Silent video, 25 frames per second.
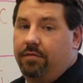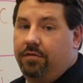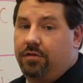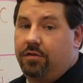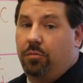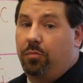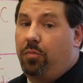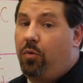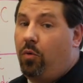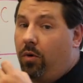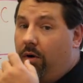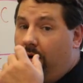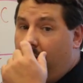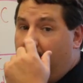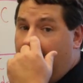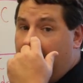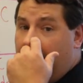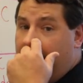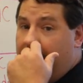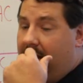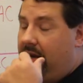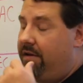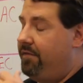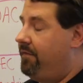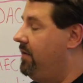support and
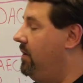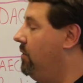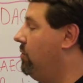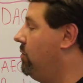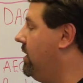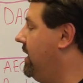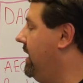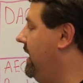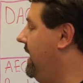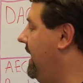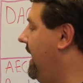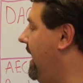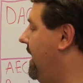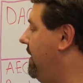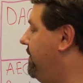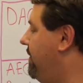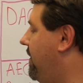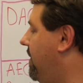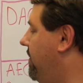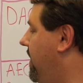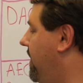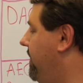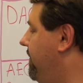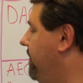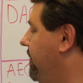benefit we're going to get
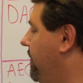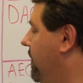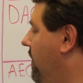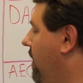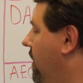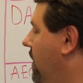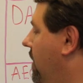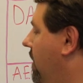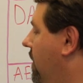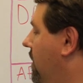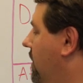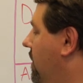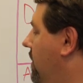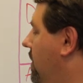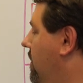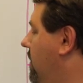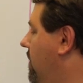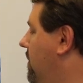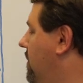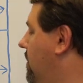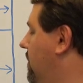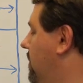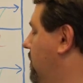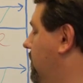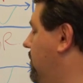from it?
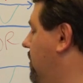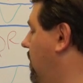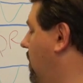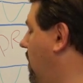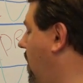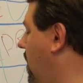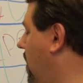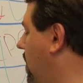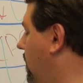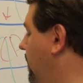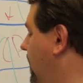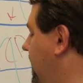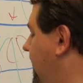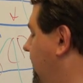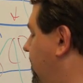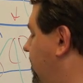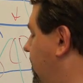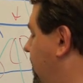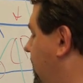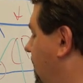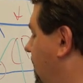So our reach is